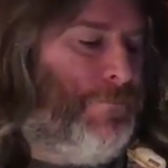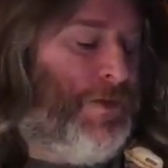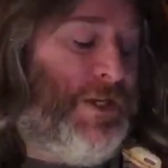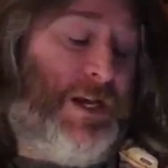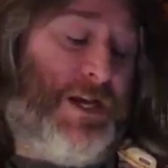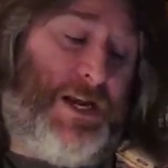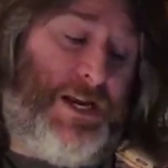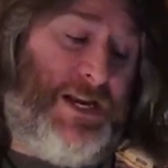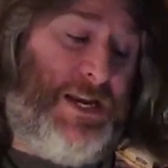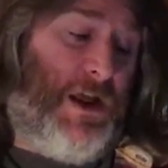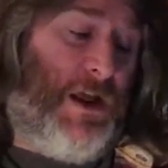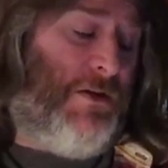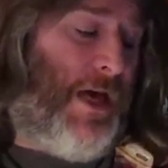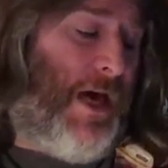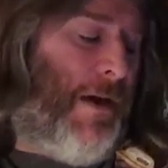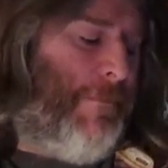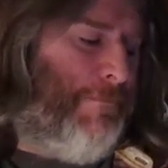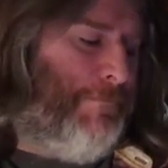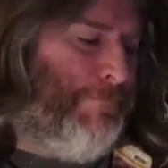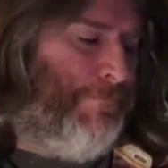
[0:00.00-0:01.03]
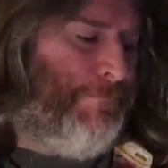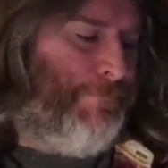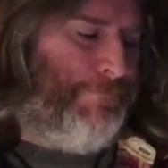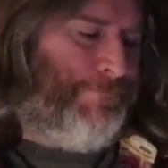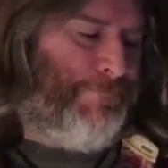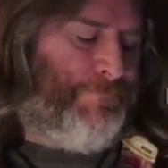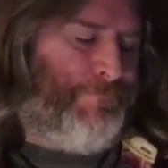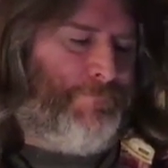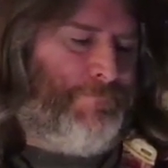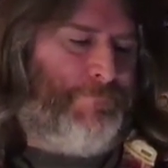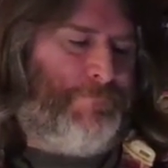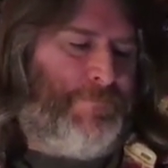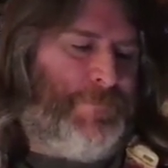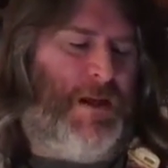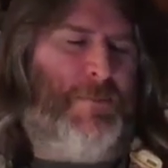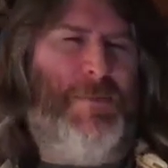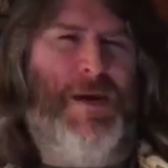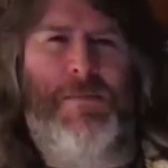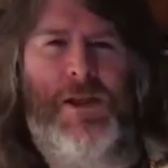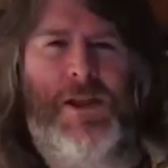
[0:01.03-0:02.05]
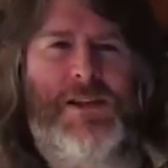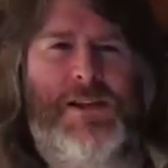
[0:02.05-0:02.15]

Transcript: I didn't know that. Maybe